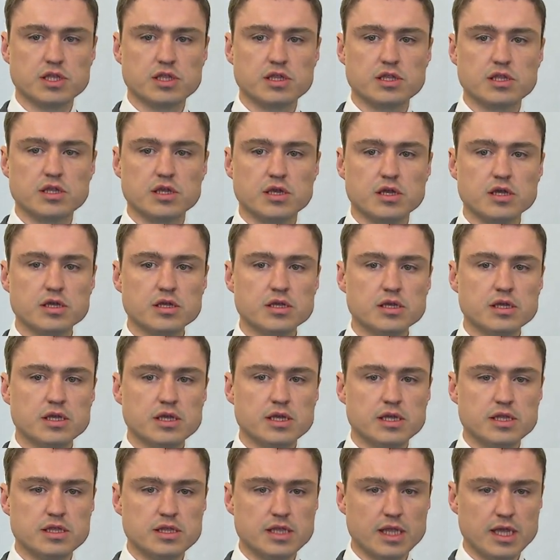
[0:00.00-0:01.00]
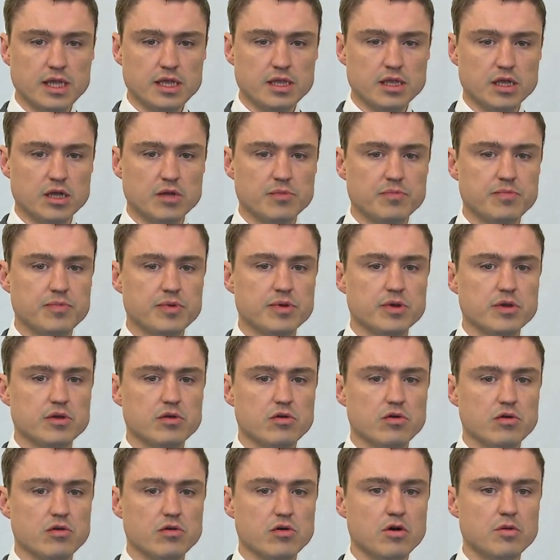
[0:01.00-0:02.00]
who has
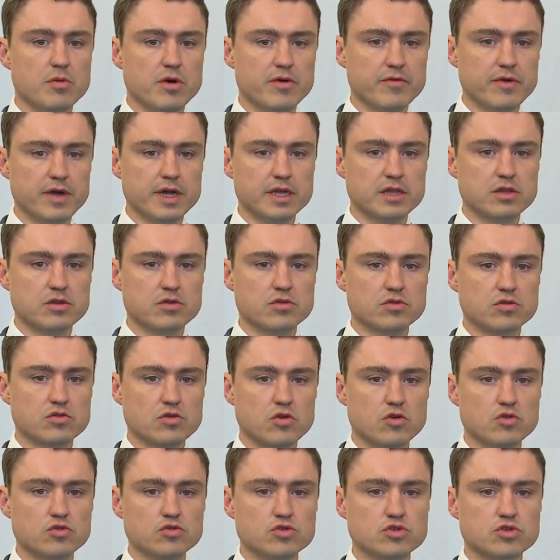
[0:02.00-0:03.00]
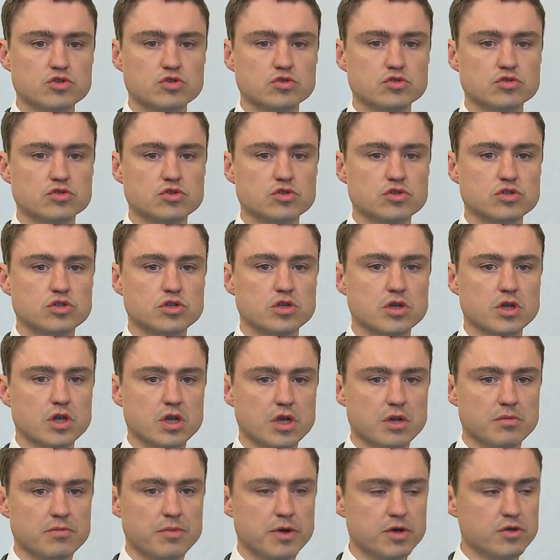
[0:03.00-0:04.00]
always complied with the
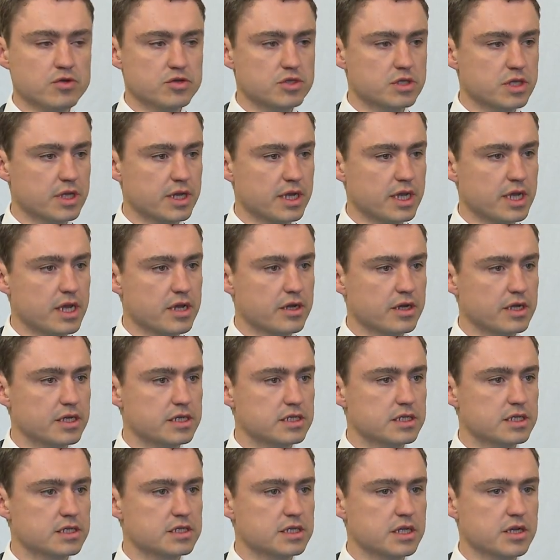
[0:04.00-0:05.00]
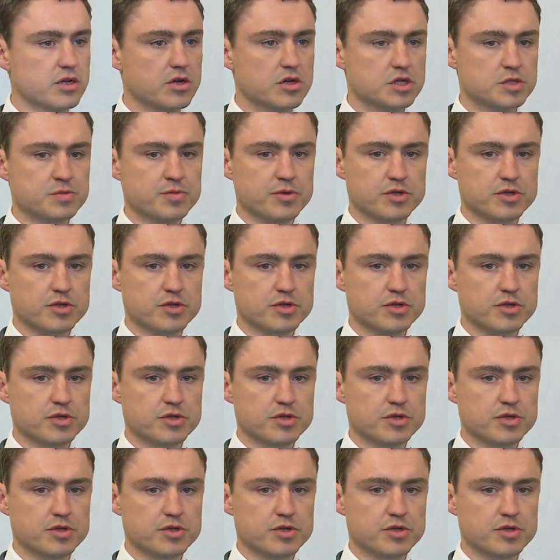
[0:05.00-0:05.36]
obligation in defence spending,